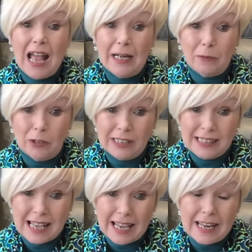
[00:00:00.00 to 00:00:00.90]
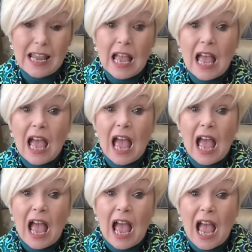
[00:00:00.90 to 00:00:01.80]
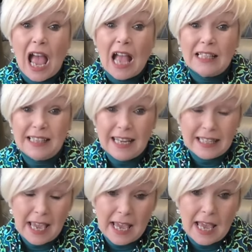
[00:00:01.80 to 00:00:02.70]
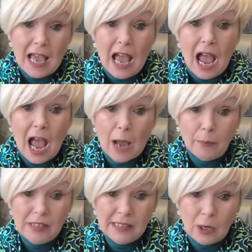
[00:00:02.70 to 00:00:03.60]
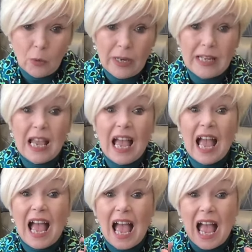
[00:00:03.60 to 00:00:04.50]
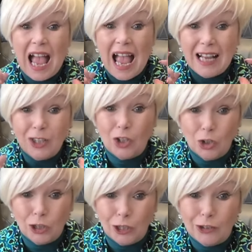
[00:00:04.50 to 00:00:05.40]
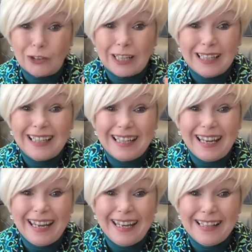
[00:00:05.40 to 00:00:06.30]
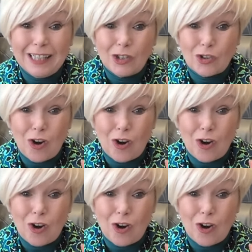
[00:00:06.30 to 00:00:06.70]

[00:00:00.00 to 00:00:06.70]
And I'm going to say take care, happy sewing, and good luck in the